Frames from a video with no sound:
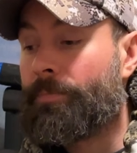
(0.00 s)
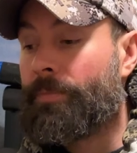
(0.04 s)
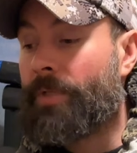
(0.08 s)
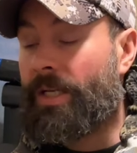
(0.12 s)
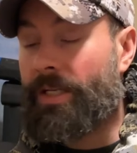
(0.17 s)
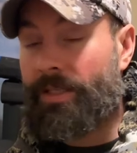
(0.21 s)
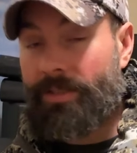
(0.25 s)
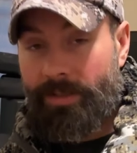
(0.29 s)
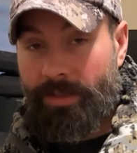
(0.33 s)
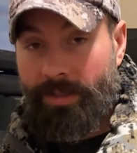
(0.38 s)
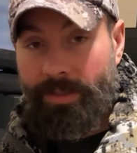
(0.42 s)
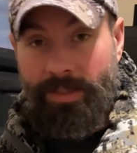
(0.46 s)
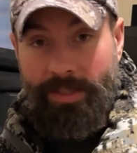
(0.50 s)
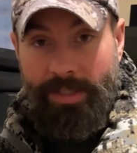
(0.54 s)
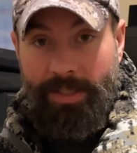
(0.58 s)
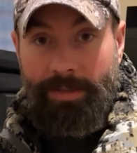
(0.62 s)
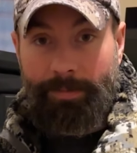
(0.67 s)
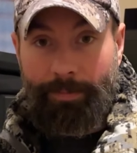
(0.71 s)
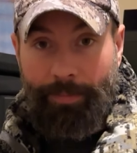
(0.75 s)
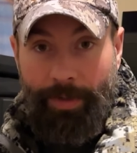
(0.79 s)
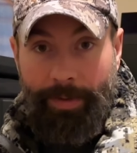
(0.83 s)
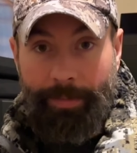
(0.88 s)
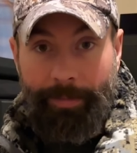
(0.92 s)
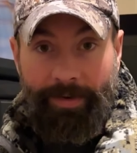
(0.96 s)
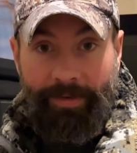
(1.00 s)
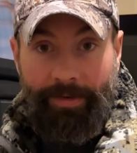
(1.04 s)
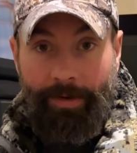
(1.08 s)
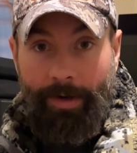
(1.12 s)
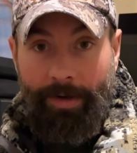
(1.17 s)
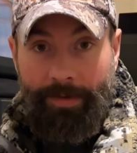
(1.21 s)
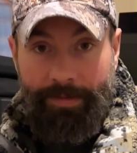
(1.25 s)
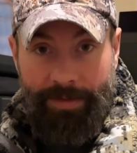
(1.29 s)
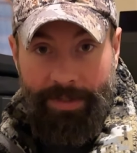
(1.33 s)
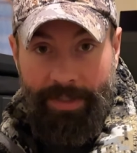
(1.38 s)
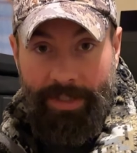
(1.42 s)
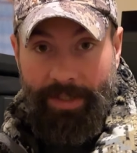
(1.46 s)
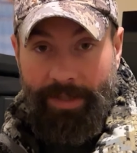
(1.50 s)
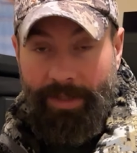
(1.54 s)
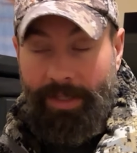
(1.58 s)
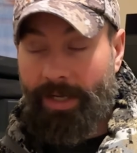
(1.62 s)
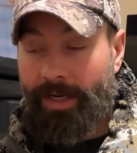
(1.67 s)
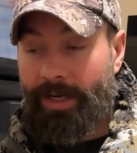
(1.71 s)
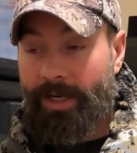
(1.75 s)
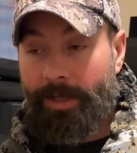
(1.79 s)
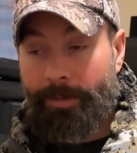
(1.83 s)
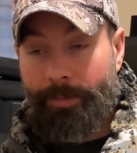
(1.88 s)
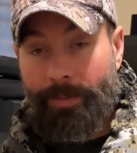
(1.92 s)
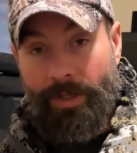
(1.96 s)
it's the Primo Loft
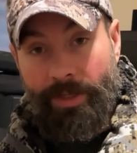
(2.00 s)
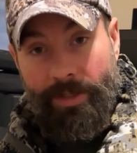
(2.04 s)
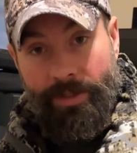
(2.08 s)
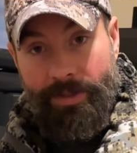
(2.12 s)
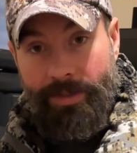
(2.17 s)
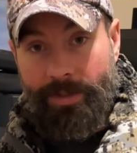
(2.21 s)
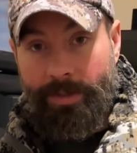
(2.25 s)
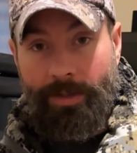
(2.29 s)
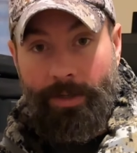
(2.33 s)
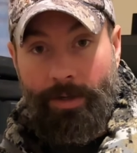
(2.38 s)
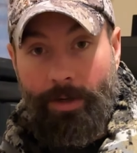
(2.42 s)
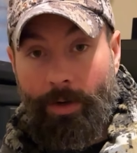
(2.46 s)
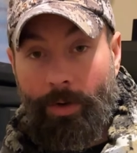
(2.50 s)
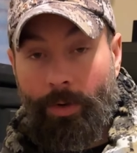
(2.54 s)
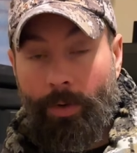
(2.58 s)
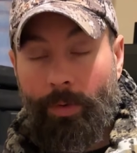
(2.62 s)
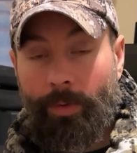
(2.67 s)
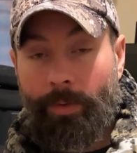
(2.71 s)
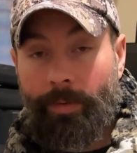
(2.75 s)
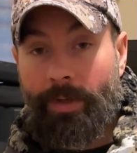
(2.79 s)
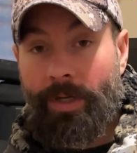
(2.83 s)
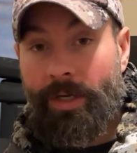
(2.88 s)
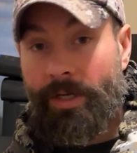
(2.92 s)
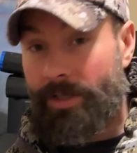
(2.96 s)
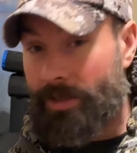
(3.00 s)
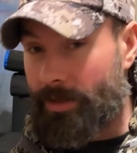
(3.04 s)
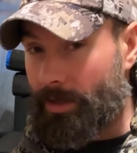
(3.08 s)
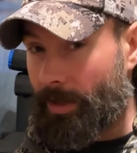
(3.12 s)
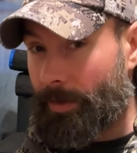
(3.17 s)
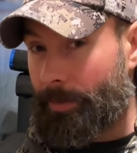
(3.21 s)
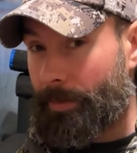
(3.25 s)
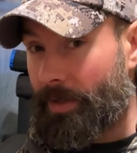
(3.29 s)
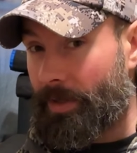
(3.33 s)
synthetic, but it's the gold, so it'd